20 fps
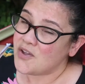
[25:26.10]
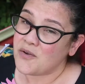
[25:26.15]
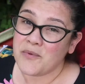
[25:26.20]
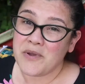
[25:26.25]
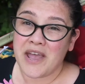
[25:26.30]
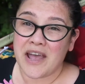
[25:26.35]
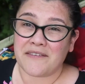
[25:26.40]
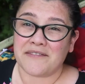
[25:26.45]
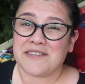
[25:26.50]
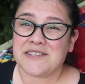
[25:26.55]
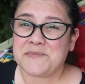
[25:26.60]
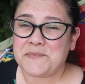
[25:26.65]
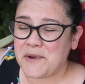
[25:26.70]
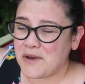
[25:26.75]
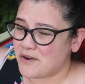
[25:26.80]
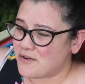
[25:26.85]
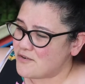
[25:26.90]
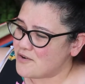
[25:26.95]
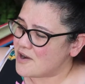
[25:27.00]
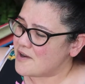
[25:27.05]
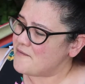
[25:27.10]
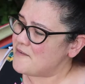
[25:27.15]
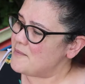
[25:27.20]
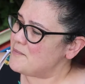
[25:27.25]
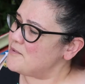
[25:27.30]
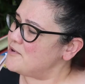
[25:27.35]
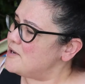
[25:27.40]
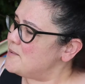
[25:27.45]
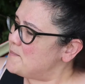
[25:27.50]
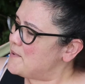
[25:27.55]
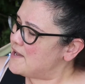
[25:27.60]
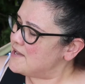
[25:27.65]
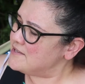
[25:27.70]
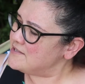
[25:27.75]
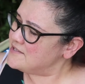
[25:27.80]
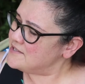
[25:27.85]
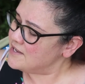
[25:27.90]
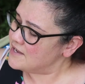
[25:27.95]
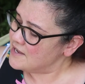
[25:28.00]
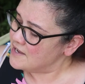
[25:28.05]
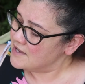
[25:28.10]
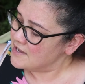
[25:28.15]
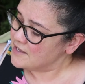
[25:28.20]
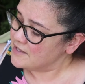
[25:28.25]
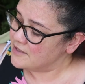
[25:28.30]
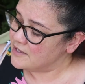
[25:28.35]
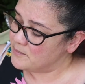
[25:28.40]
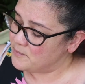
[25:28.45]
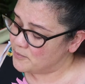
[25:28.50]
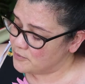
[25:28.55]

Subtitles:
We have this paragraph. I'm going to pass the